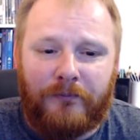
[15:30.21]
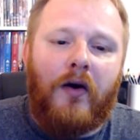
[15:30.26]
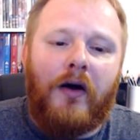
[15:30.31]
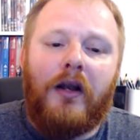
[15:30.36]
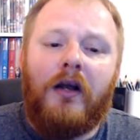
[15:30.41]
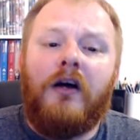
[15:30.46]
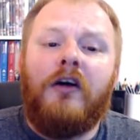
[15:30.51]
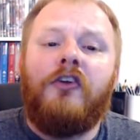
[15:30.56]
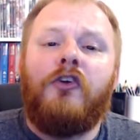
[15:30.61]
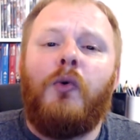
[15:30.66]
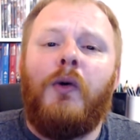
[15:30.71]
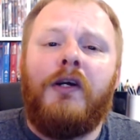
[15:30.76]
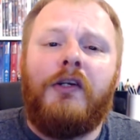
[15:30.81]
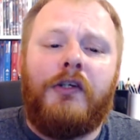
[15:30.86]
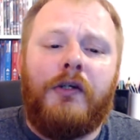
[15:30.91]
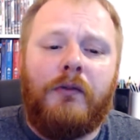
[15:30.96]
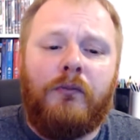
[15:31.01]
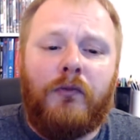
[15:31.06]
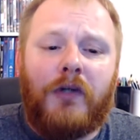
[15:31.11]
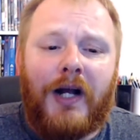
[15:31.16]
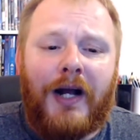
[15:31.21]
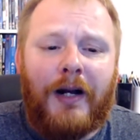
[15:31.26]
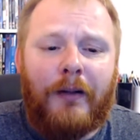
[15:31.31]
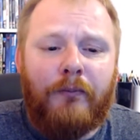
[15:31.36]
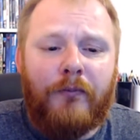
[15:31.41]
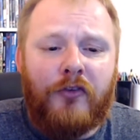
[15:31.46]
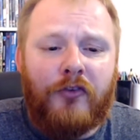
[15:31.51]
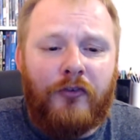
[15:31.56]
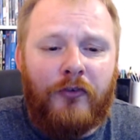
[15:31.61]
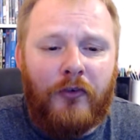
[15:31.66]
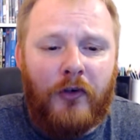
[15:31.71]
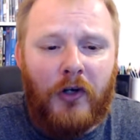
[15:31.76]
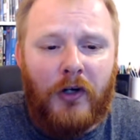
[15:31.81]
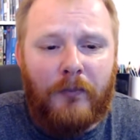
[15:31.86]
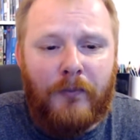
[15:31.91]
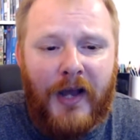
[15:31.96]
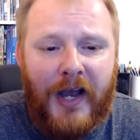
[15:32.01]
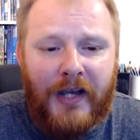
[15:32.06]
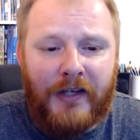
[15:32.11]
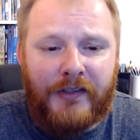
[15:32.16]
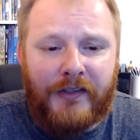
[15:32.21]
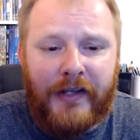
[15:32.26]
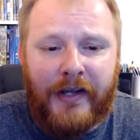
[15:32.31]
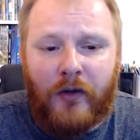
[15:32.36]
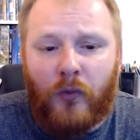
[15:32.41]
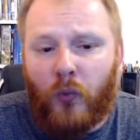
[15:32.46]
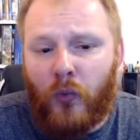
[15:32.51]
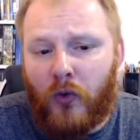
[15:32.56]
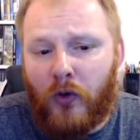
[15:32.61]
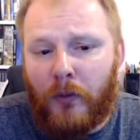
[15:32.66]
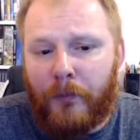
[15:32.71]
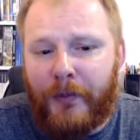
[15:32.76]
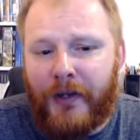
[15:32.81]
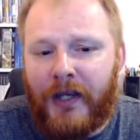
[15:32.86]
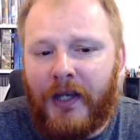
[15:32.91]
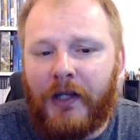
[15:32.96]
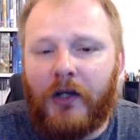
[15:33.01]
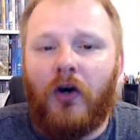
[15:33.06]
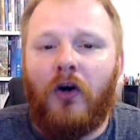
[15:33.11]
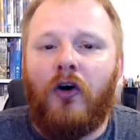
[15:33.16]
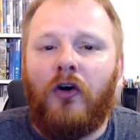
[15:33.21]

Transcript: Our last question comes from #WarpigOnYT